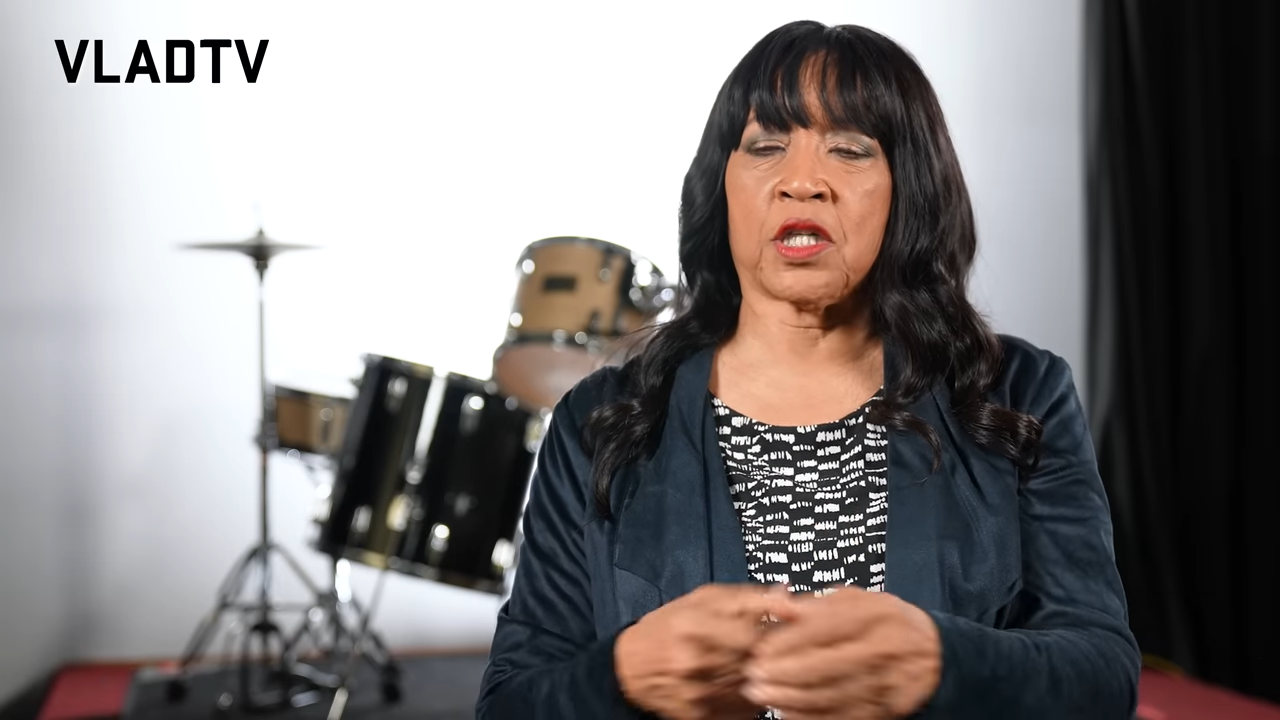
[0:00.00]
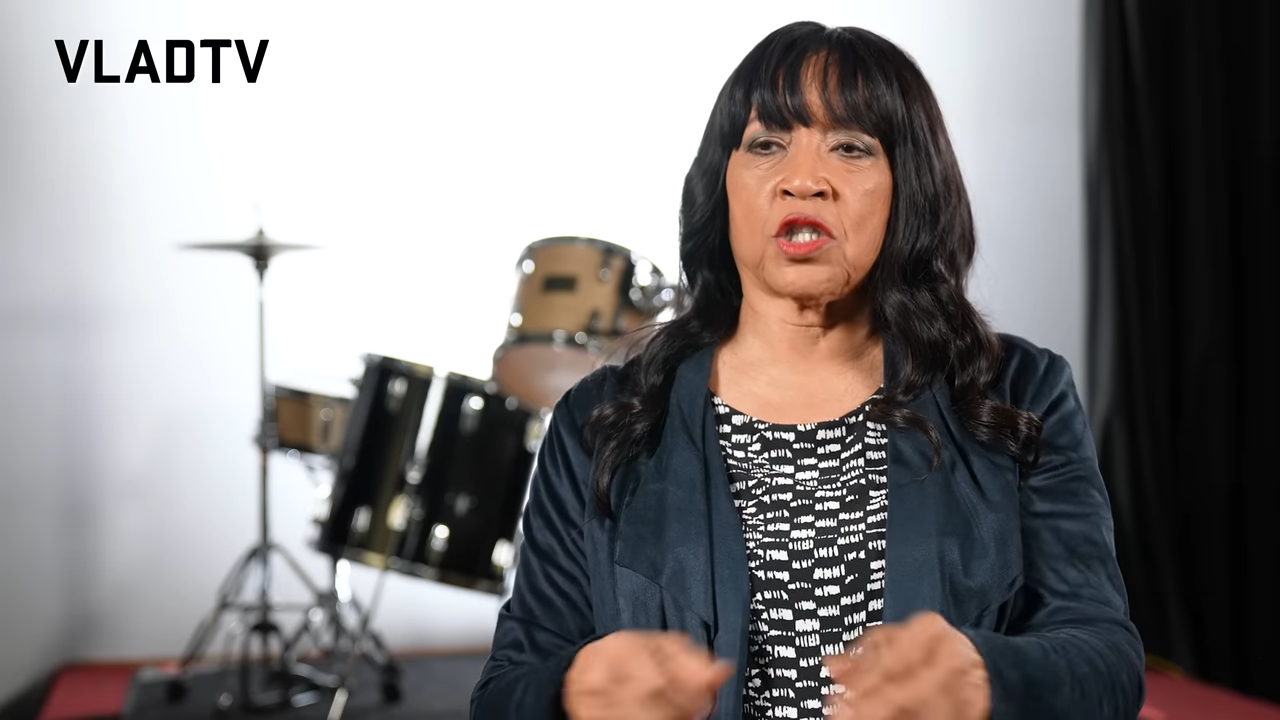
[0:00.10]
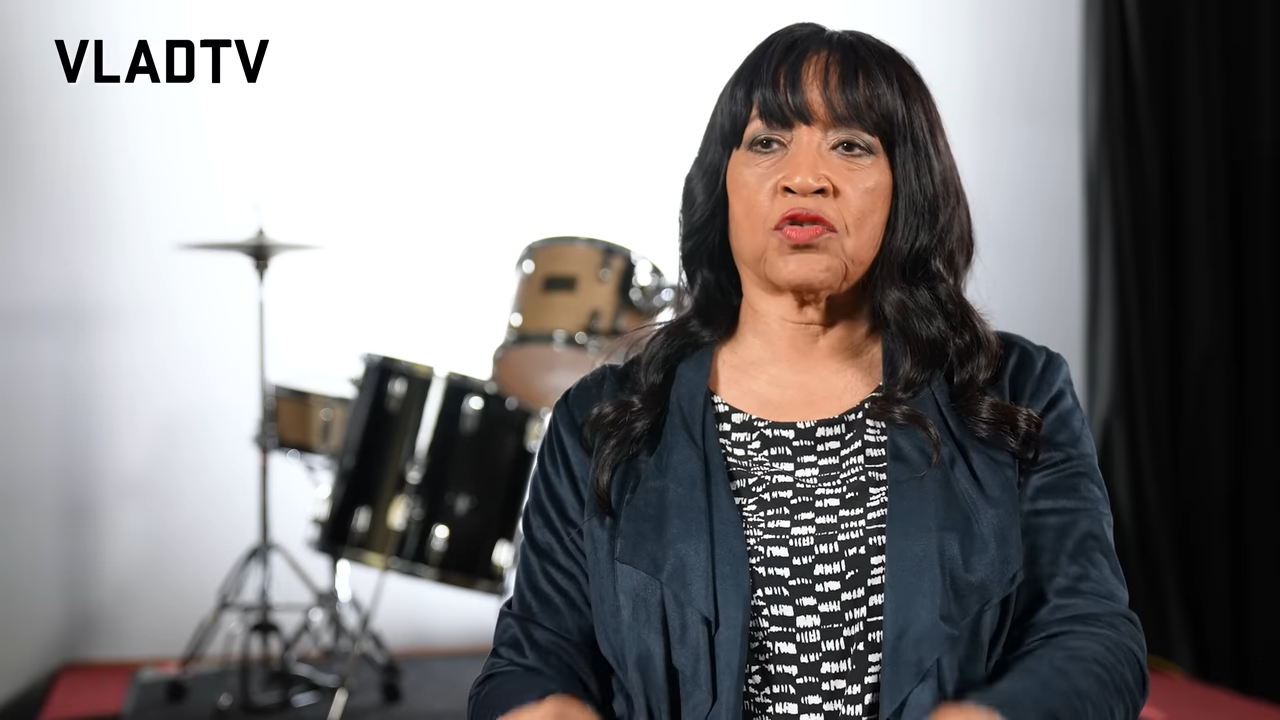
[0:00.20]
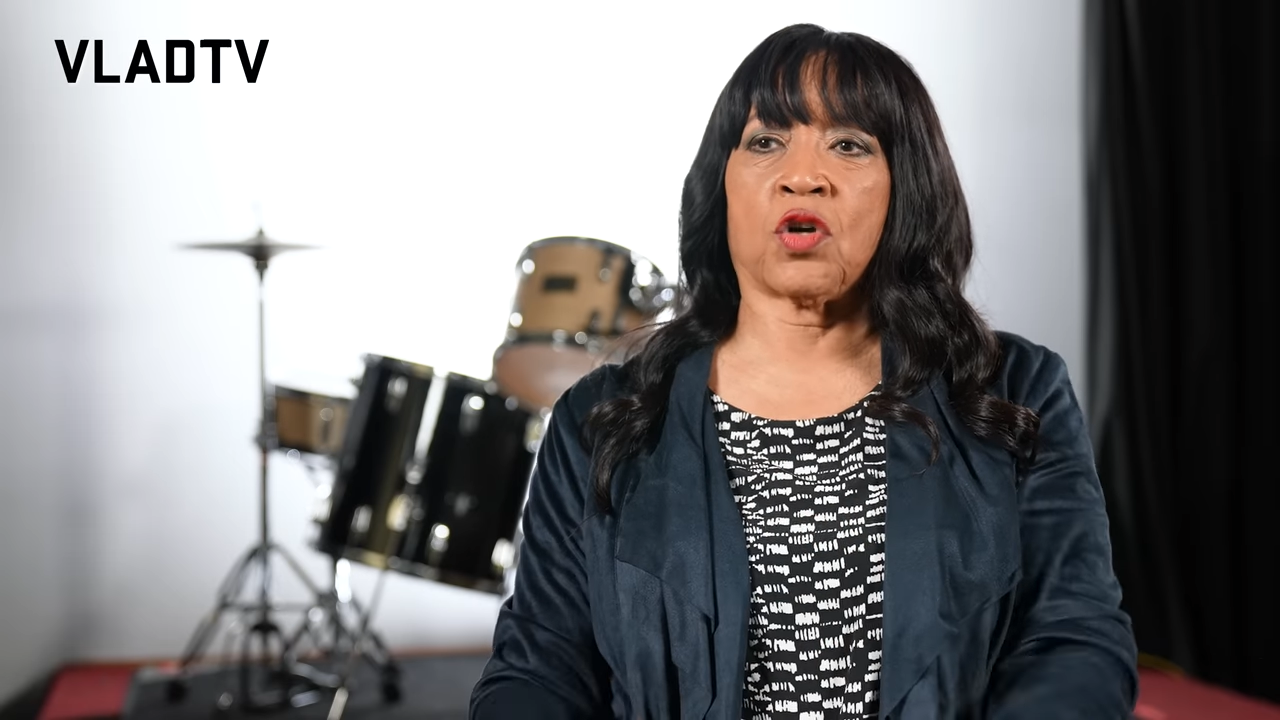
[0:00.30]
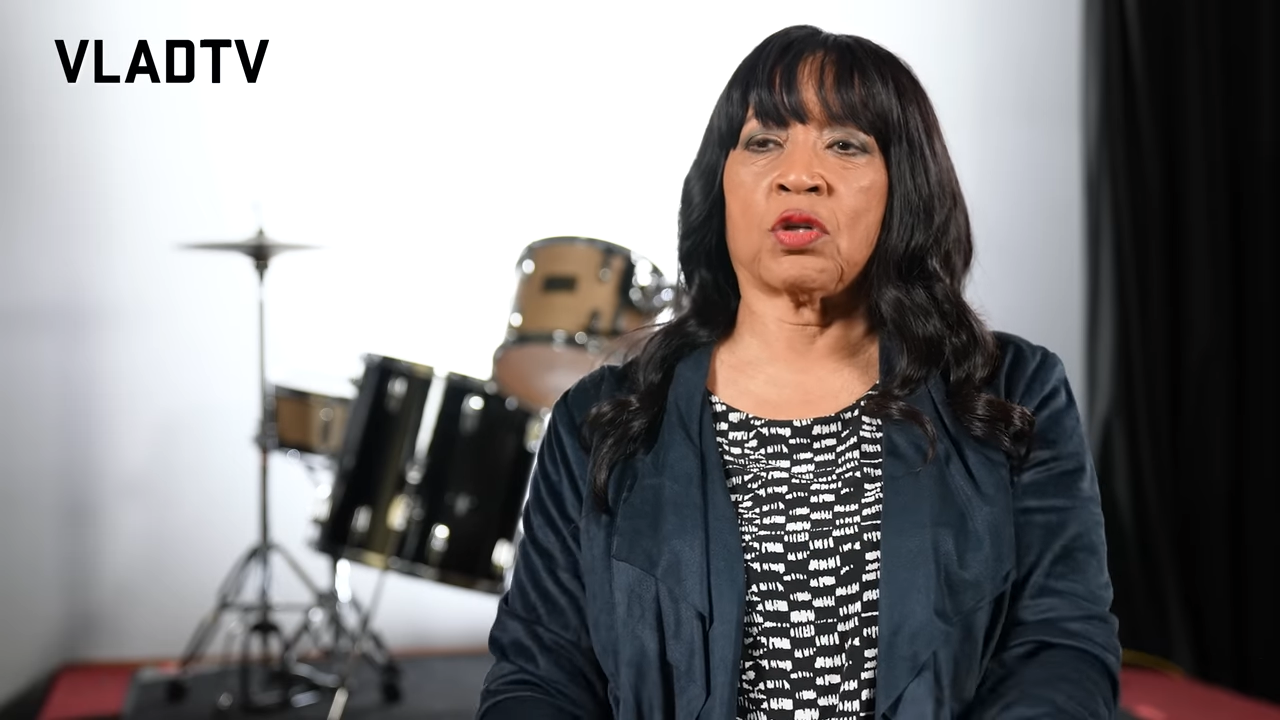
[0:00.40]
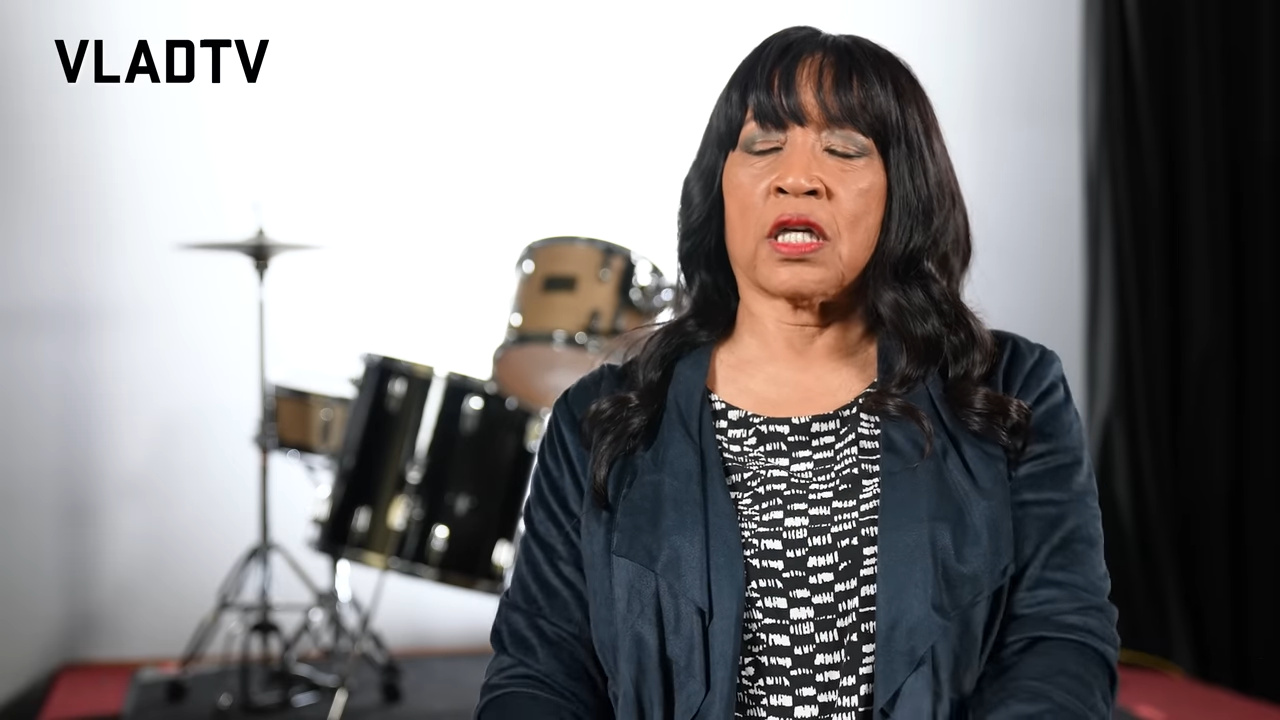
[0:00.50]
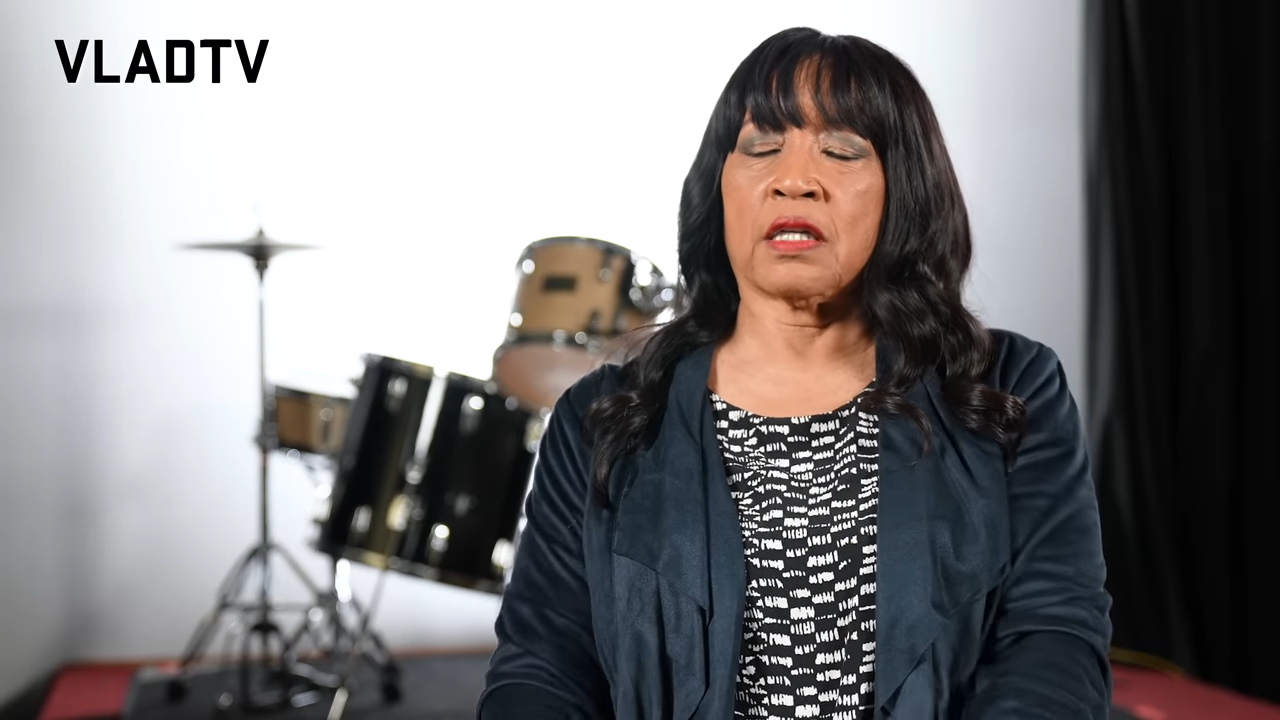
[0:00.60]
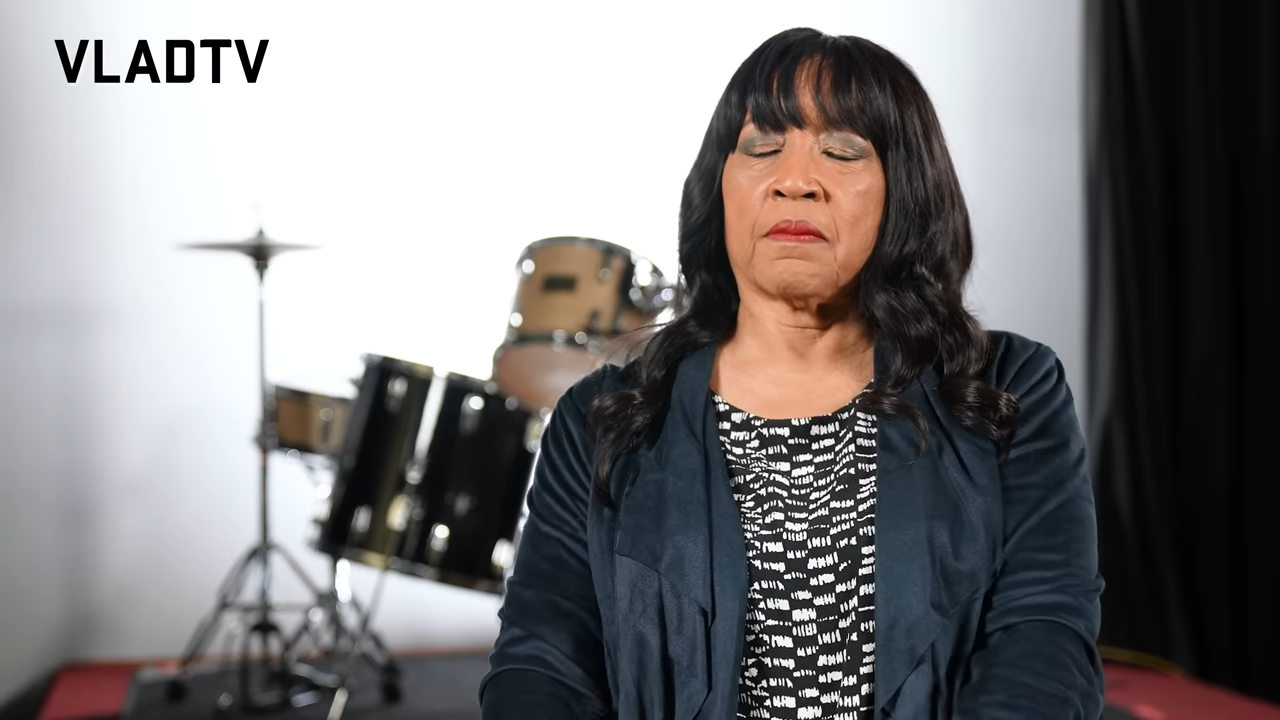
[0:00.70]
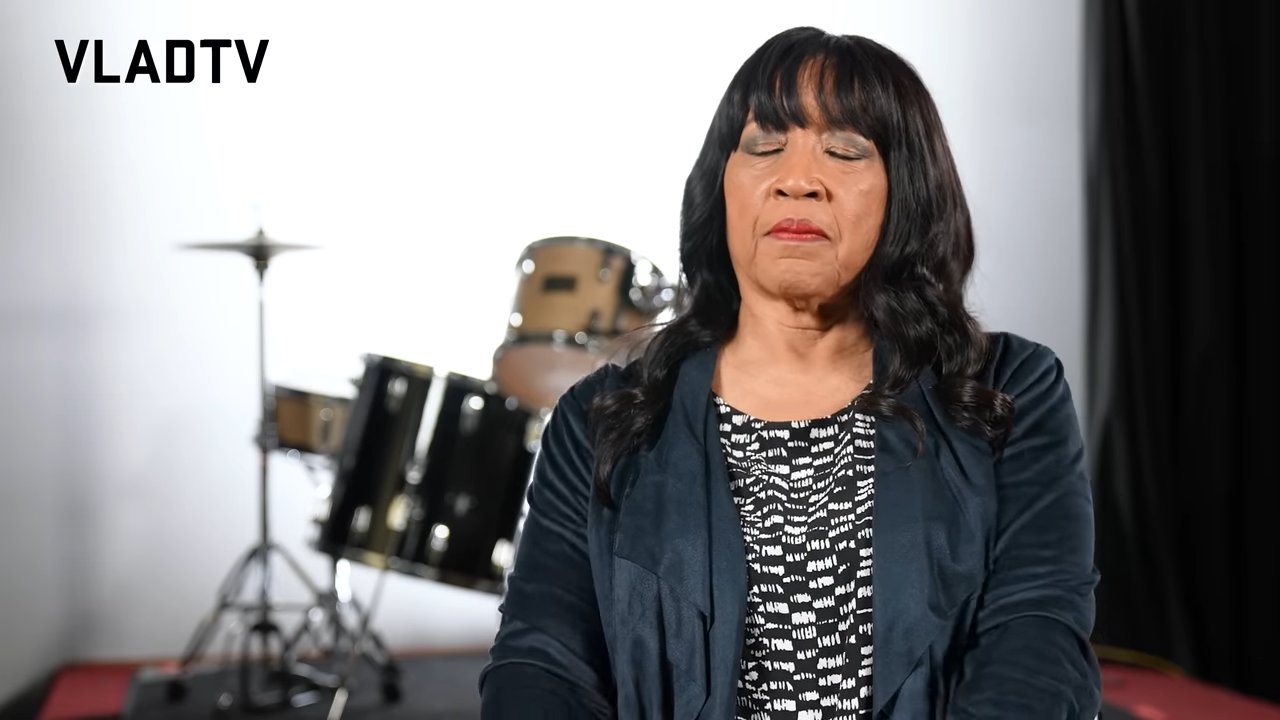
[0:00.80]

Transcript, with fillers: controlling